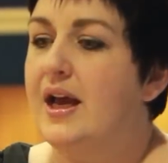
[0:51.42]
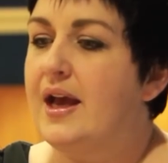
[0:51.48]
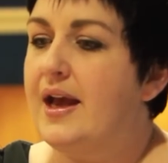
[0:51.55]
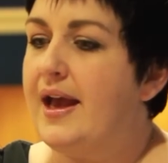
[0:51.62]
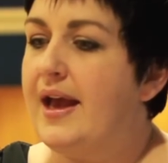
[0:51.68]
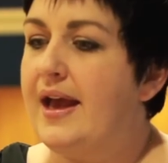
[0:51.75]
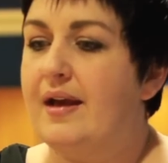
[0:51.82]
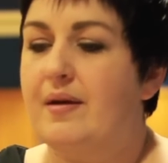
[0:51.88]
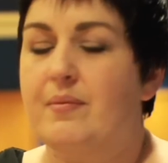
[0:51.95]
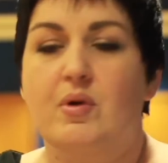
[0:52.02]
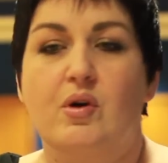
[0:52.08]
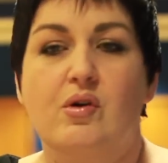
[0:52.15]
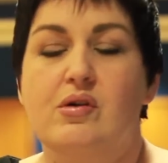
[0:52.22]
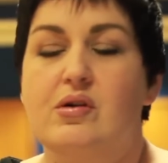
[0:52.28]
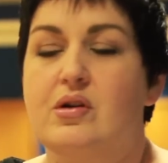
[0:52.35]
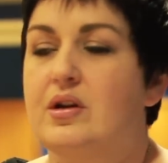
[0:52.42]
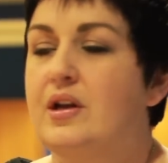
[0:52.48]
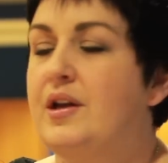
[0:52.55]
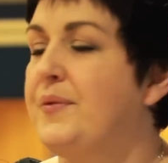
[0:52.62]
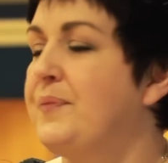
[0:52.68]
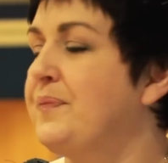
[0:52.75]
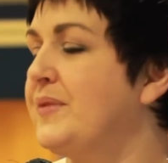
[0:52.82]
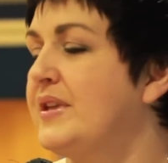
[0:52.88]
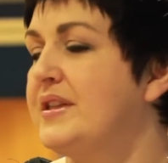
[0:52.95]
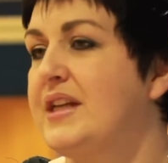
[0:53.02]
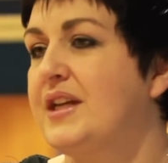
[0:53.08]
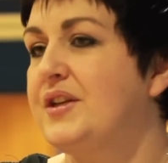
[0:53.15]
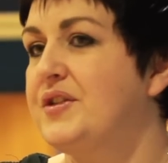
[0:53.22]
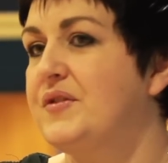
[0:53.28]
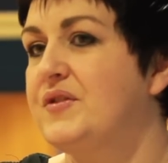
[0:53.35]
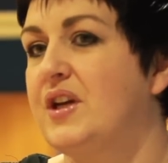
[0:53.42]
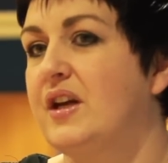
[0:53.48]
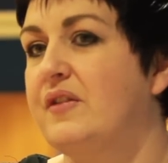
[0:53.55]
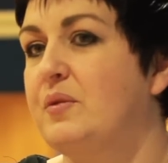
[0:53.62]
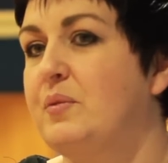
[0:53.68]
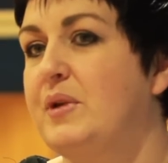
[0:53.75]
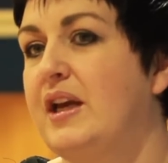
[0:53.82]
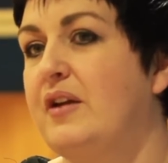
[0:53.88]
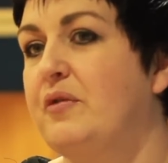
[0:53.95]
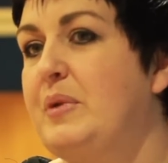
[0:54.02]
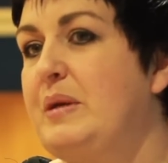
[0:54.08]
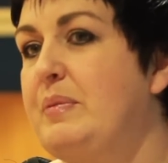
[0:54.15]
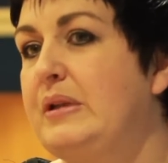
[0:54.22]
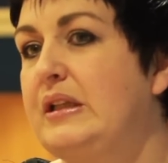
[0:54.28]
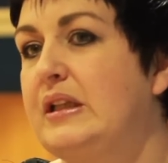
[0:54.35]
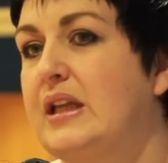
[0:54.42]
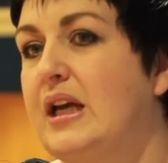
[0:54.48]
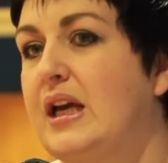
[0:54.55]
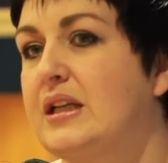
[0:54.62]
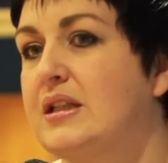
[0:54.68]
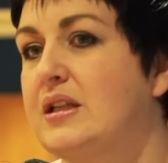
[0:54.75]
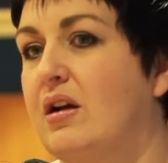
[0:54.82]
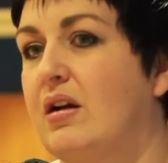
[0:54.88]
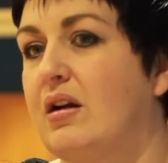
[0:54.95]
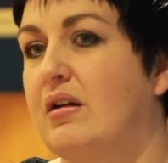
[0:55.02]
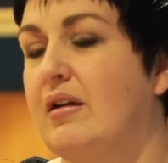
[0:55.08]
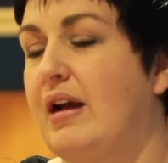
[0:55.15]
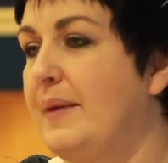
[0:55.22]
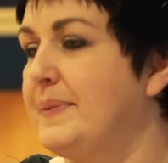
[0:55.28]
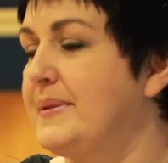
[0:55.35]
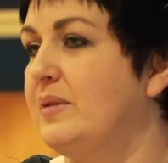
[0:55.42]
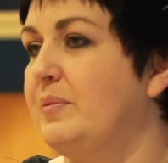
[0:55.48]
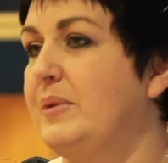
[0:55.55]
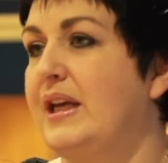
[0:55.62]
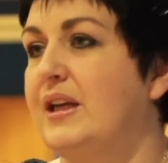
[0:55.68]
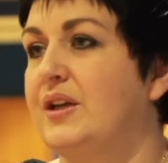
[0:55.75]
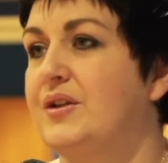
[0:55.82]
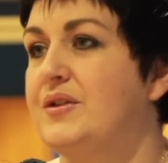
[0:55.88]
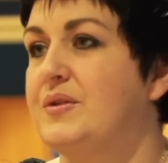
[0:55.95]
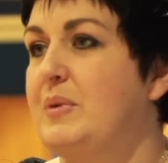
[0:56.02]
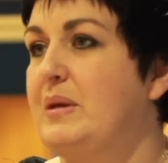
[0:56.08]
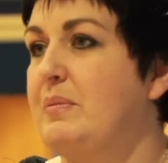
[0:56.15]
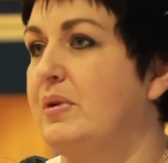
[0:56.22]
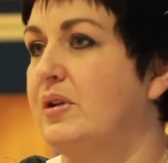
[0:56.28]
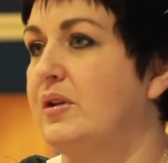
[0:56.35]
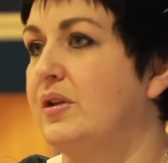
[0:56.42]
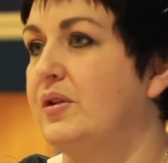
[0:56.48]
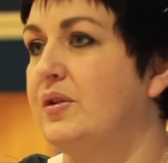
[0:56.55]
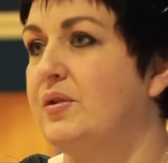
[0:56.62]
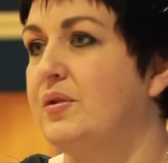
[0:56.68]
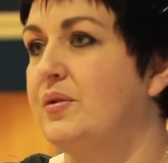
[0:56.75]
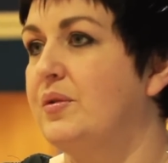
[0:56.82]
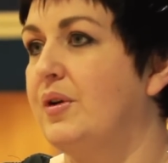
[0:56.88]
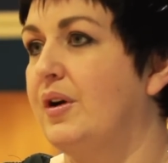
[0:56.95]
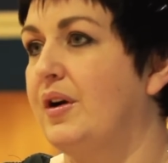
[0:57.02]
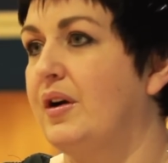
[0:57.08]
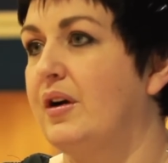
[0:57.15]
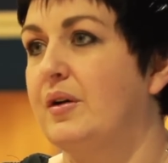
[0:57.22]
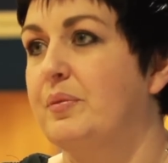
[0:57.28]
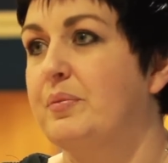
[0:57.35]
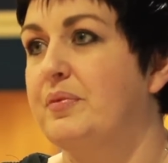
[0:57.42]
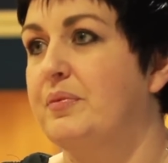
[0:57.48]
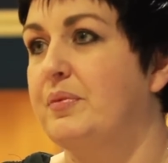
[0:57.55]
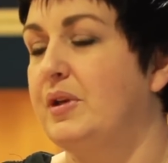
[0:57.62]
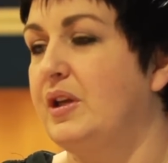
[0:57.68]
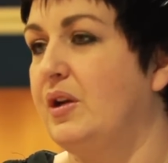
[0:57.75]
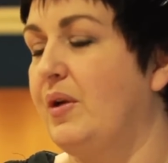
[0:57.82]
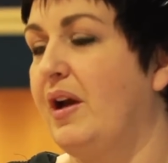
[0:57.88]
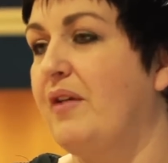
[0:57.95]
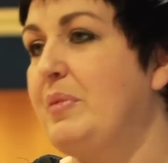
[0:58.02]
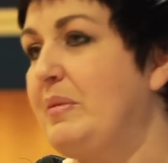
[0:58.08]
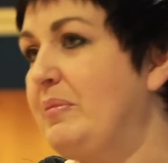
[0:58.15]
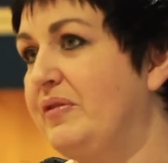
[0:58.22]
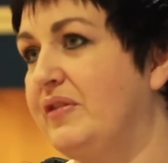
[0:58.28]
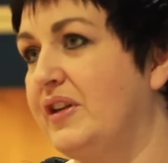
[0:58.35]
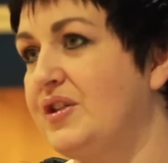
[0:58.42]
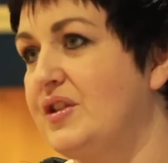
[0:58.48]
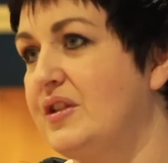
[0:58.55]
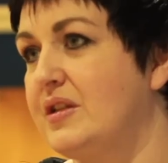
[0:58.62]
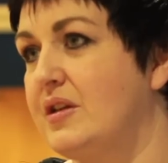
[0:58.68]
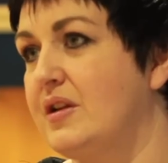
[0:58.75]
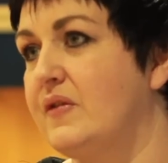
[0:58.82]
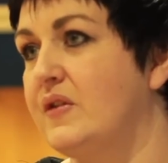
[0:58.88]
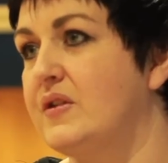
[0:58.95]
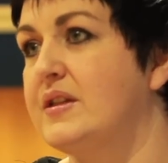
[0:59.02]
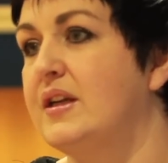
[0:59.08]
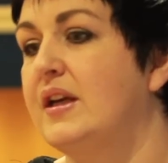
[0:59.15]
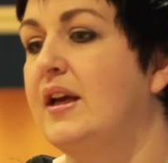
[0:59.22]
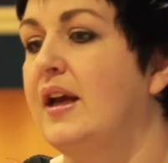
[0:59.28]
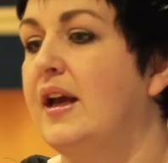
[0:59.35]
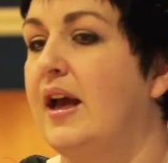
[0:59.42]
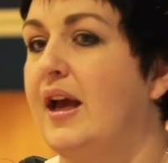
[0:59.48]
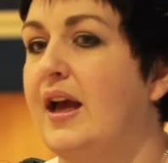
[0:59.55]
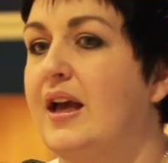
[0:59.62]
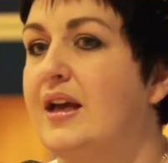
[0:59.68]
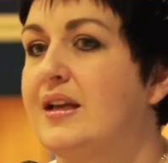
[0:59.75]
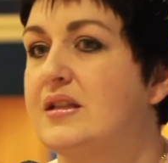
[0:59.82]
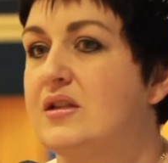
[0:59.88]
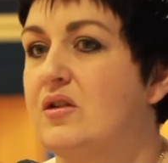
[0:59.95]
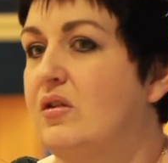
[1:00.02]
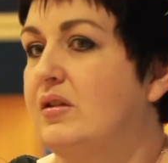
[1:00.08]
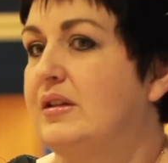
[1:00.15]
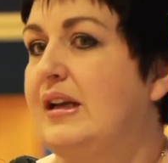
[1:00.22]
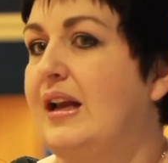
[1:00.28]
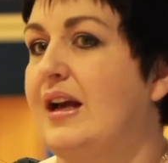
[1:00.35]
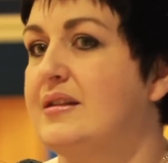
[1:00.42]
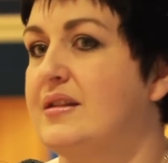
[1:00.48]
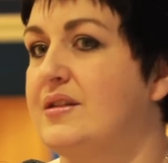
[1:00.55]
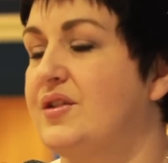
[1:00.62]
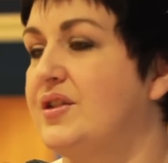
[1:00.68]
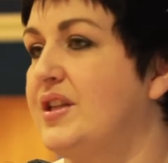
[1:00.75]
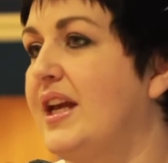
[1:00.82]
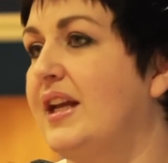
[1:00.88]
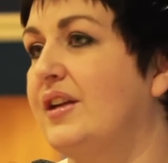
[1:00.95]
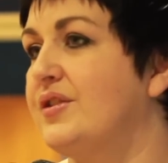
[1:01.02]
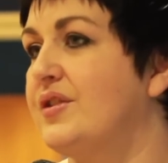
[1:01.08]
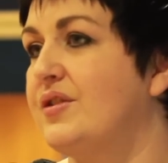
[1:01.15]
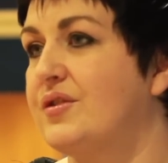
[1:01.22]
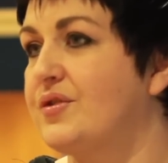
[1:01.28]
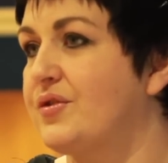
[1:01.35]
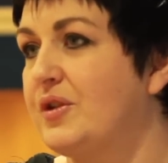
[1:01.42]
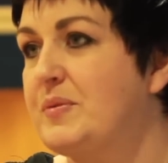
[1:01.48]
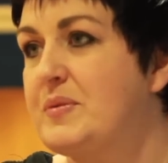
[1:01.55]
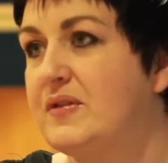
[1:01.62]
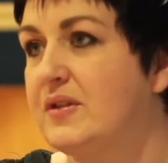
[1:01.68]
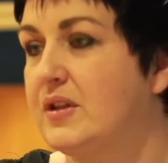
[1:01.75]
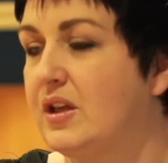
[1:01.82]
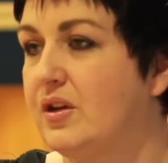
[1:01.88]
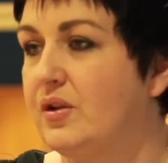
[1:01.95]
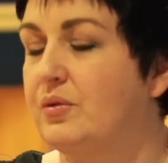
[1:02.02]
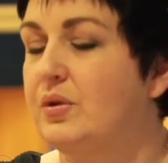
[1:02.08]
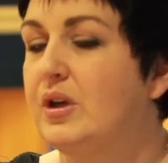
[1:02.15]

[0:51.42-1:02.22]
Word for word: all standards of diving, we have people that are absolute beginners, people who are, you know, have been professional divers, and all the classes are tailored and there's groups you know